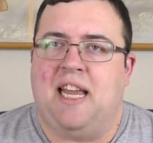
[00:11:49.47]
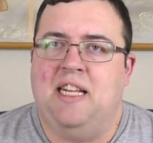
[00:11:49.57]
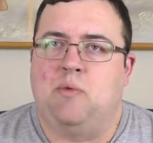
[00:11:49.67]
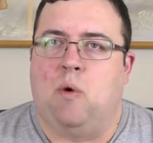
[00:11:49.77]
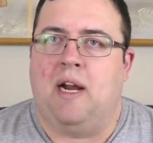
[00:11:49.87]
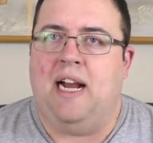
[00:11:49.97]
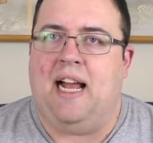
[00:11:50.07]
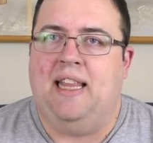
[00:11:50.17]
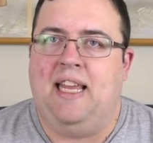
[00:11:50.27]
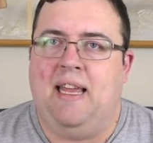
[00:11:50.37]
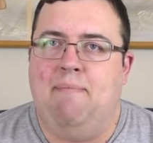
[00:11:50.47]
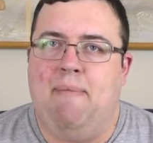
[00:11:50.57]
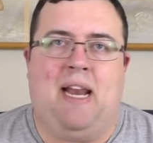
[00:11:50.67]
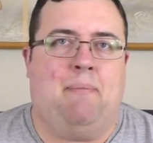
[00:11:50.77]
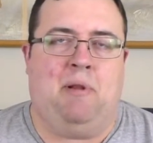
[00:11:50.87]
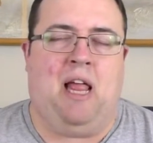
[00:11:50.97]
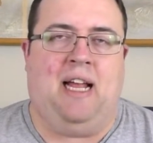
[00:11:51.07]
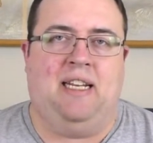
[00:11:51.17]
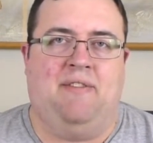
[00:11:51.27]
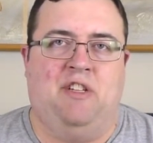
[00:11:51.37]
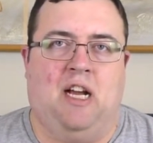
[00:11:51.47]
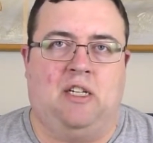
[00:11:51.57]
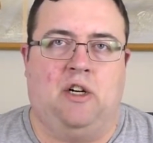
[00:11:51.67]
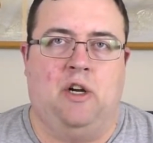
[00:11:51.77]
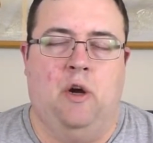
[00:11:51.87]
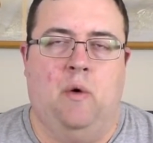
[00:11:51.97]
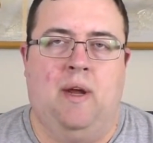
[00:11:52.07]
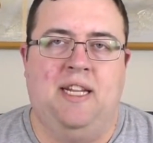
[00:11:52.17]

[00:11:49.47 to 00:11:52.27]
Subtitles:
he's working on the meta plot of Doctor Who.